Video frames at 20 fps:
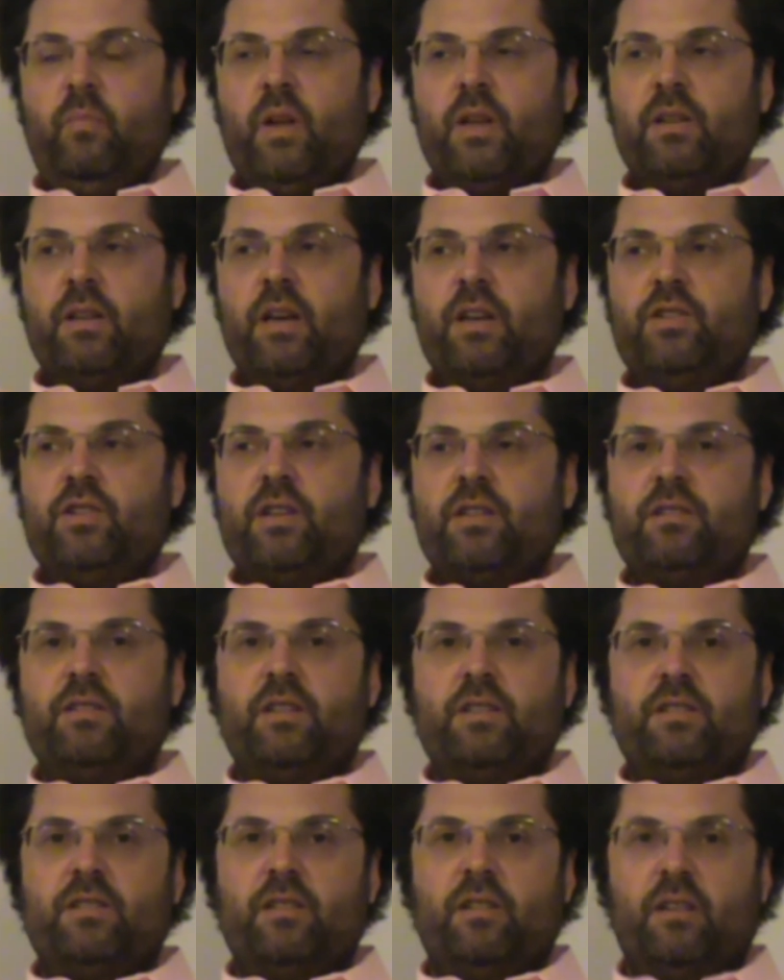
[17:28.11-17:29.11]
They're just
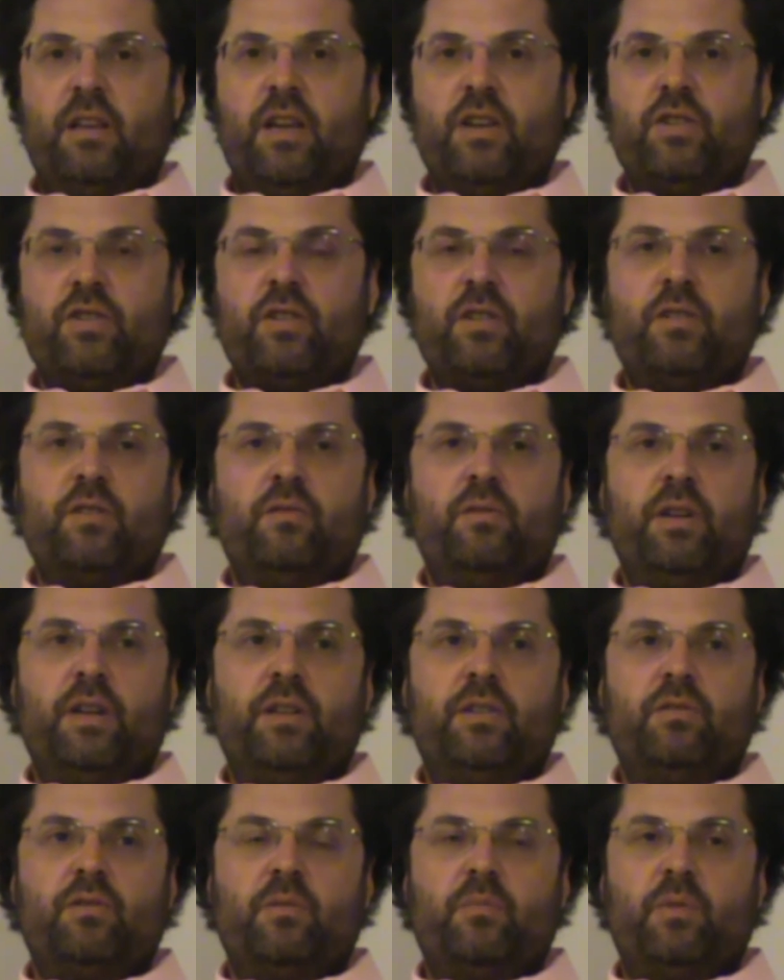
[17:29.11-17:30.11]
distillation,
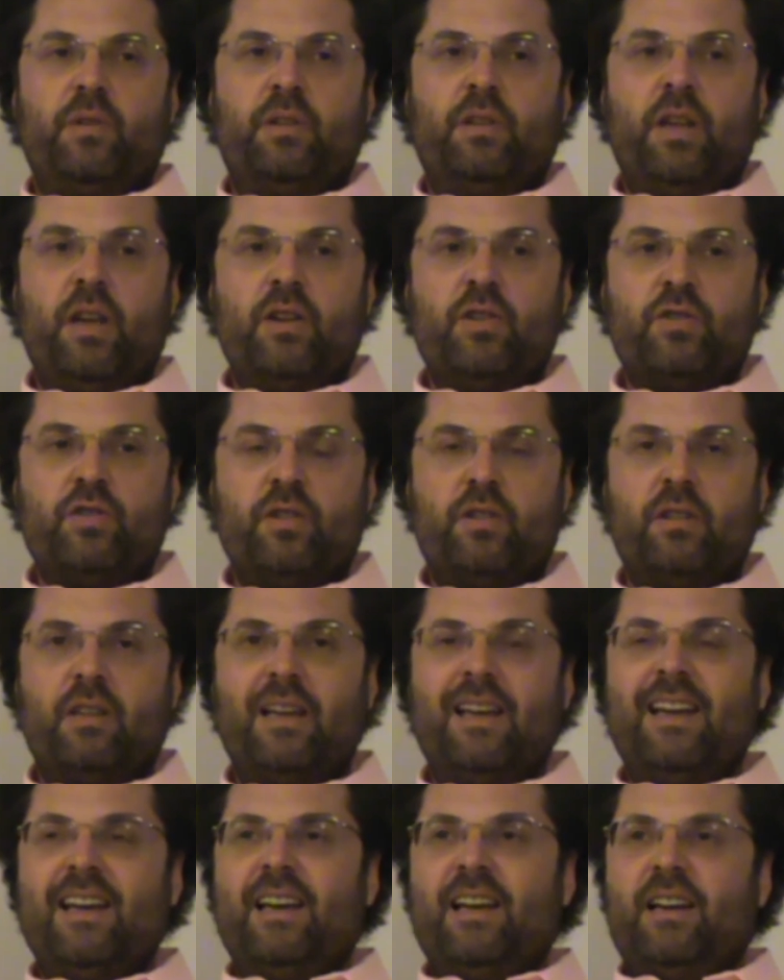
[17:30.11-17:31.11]
reinterpretation,
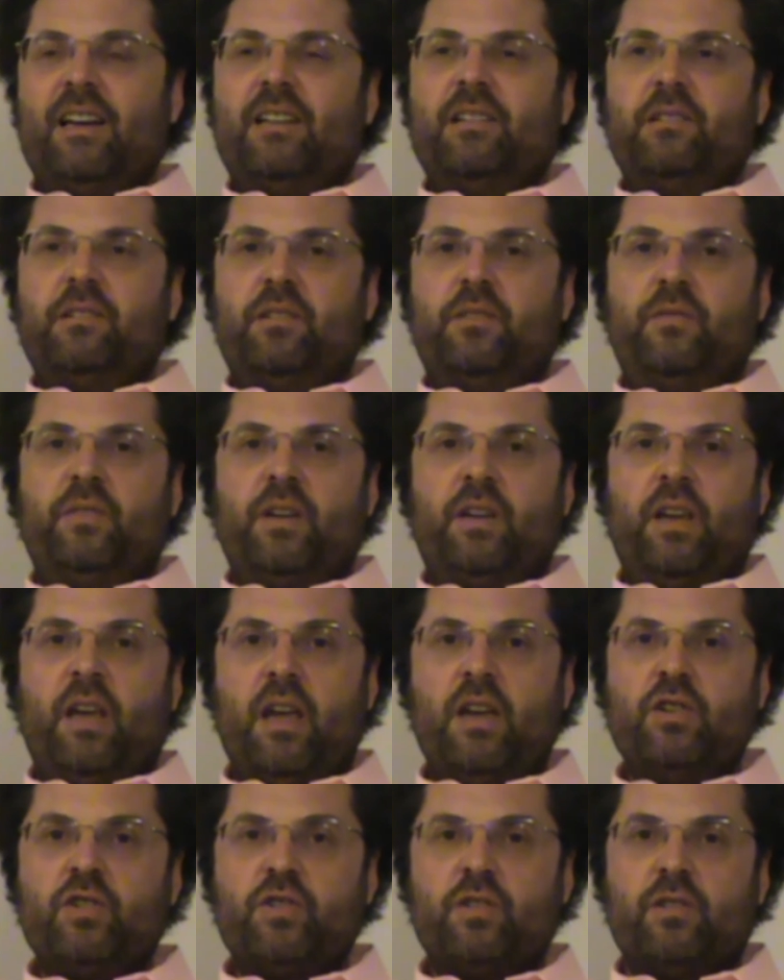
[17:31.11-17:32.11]

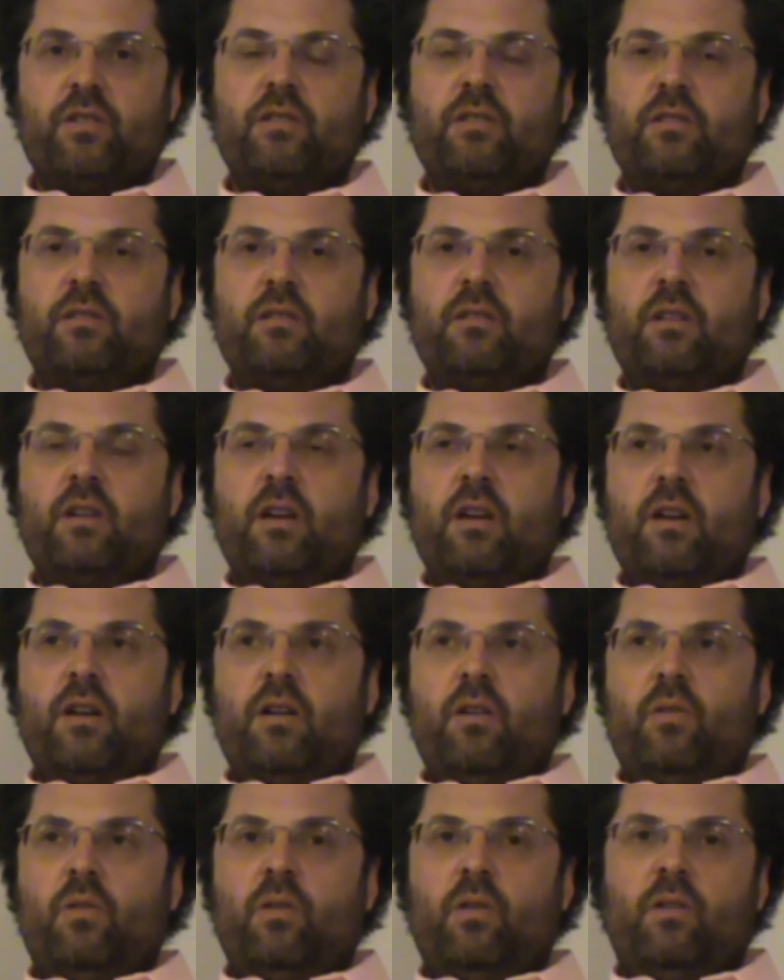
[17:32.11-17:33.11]
clarification
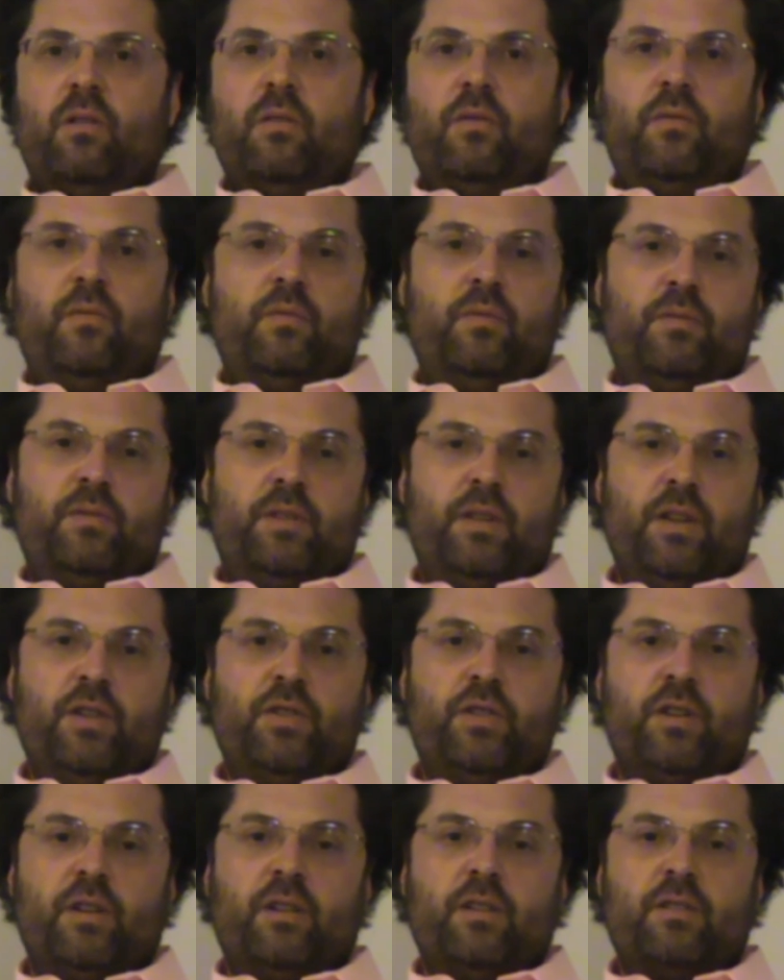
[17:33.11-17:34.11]
of
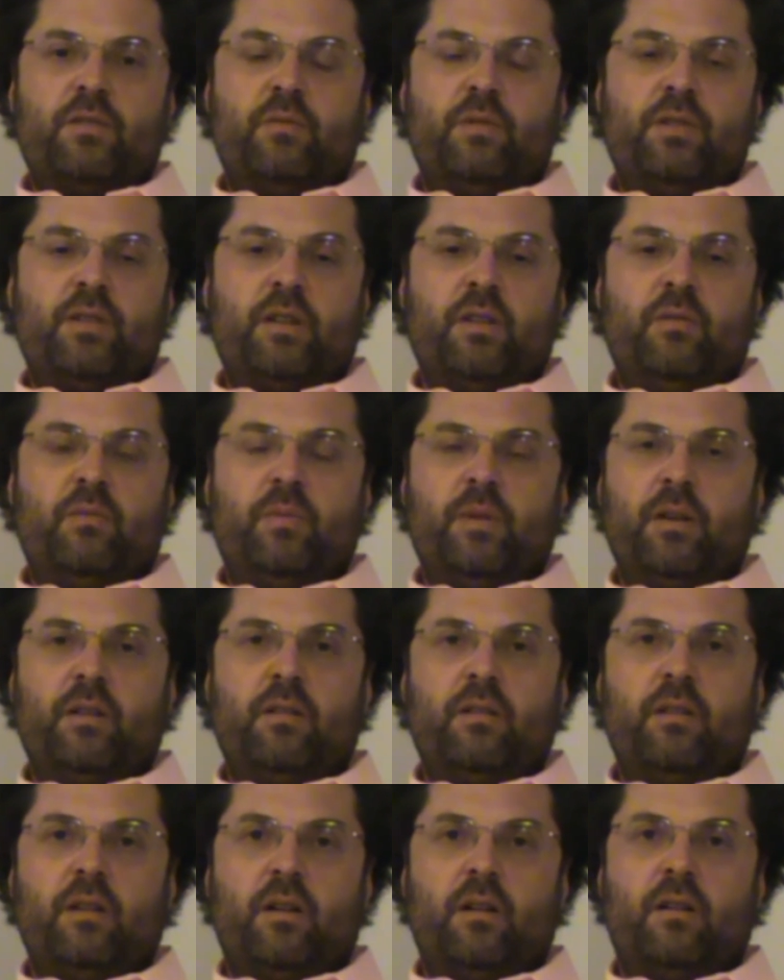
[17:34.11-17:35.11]
teachings which have
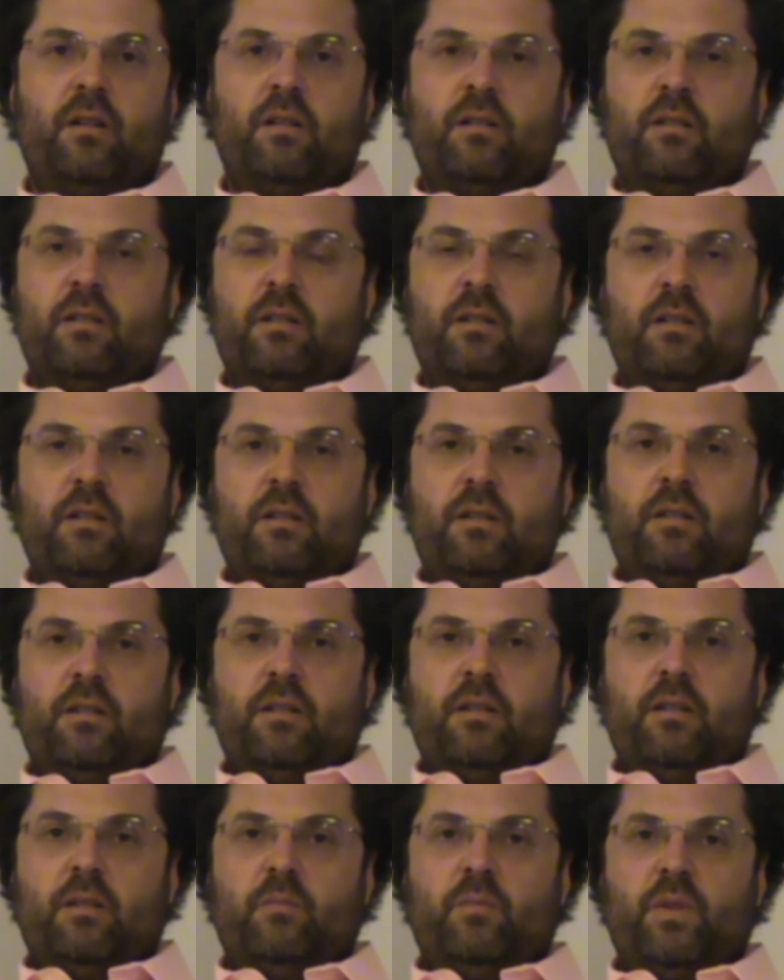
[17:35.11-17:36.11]
been there
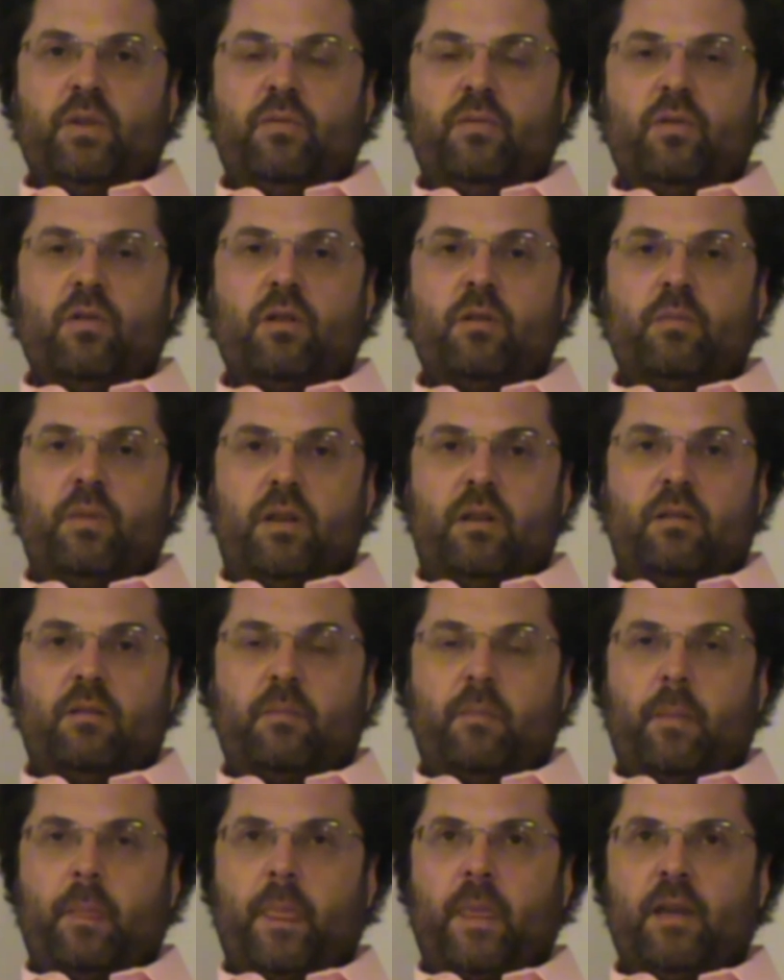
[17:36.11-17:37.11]
before me.
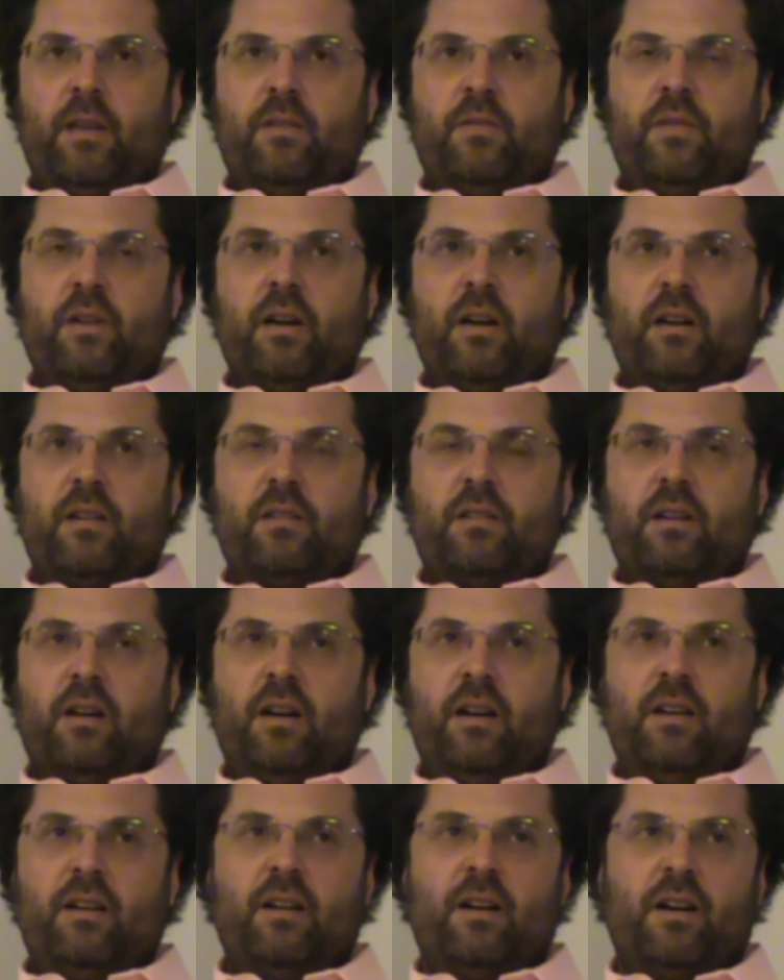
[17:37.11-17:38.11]
In fact,
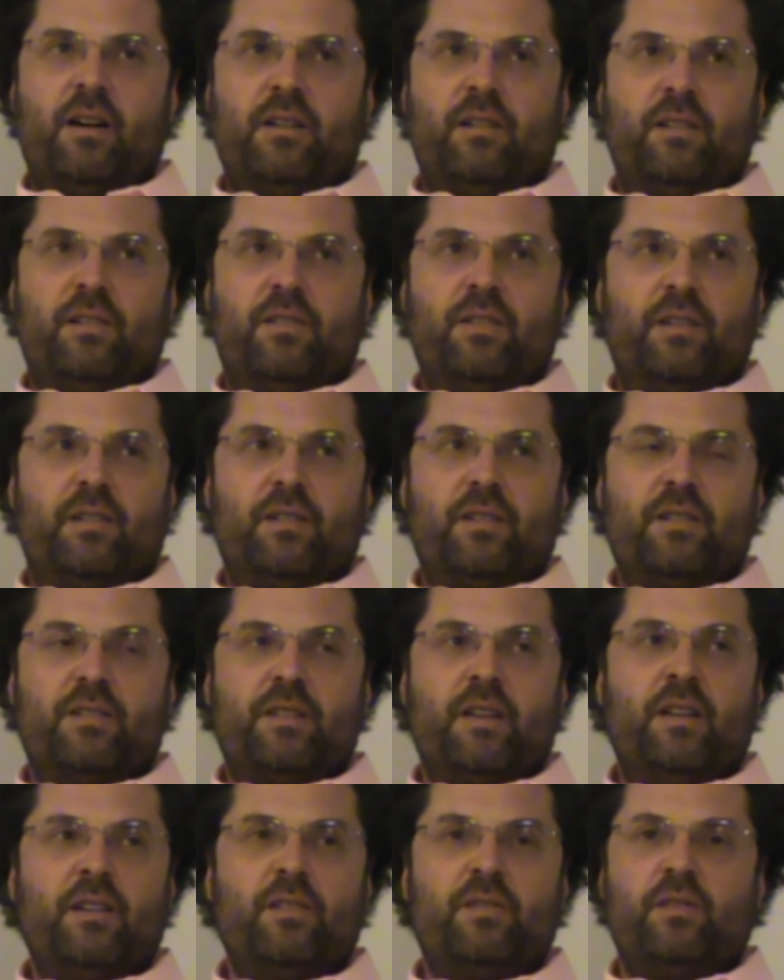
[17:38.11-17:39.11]
I hardly think there is
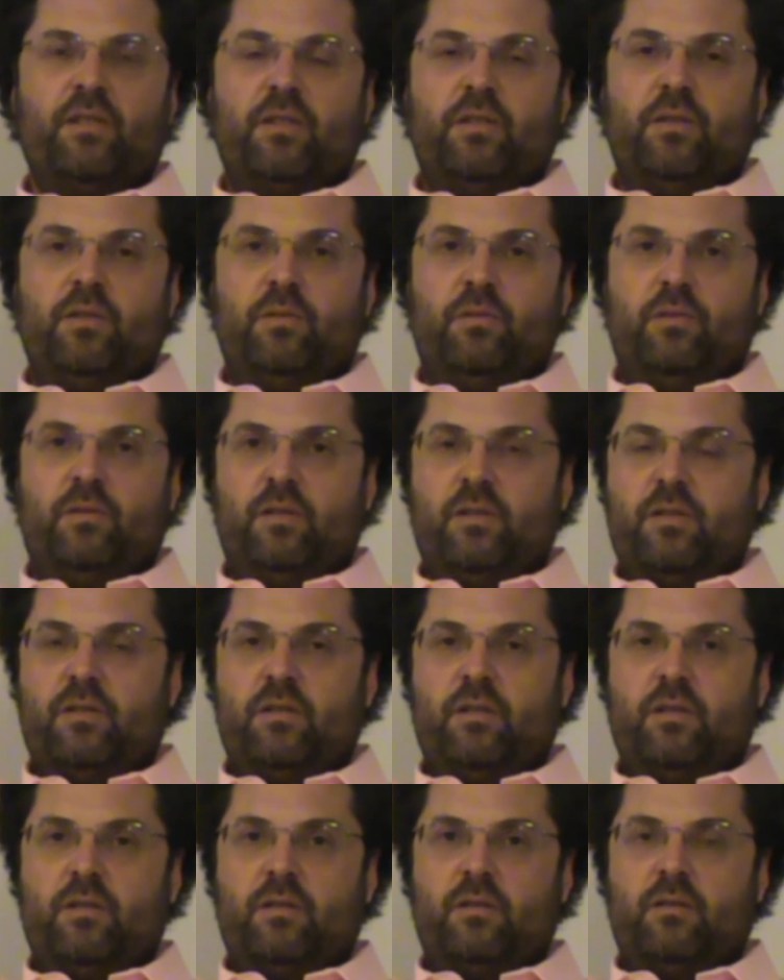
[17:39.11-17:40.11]
anything new in these
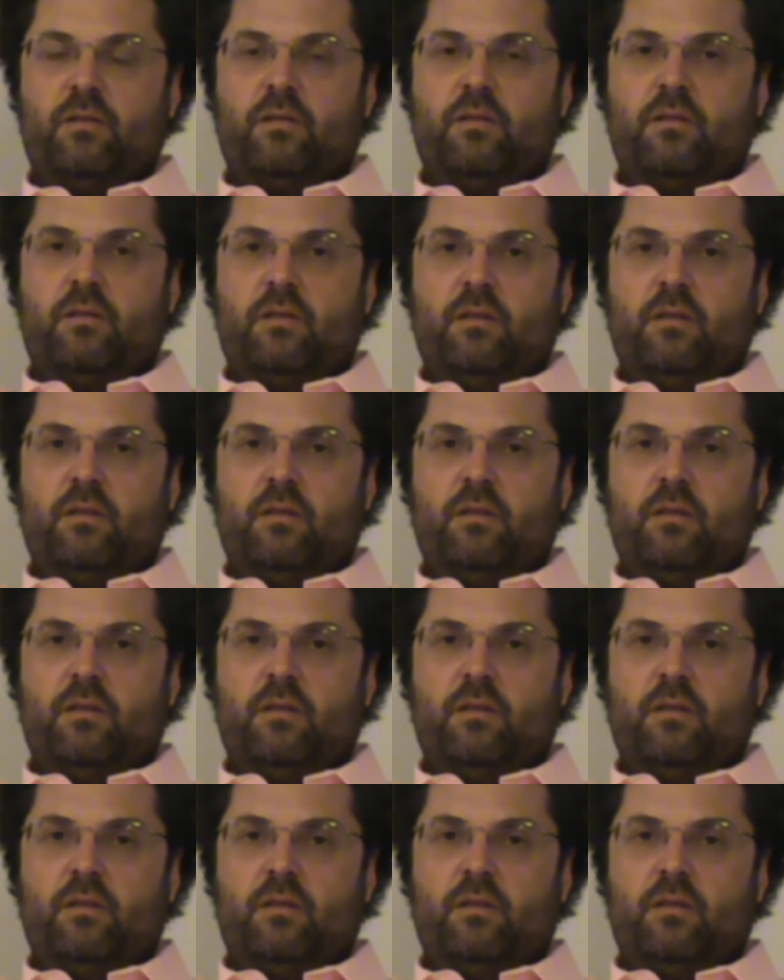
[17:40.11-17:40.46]
teachings.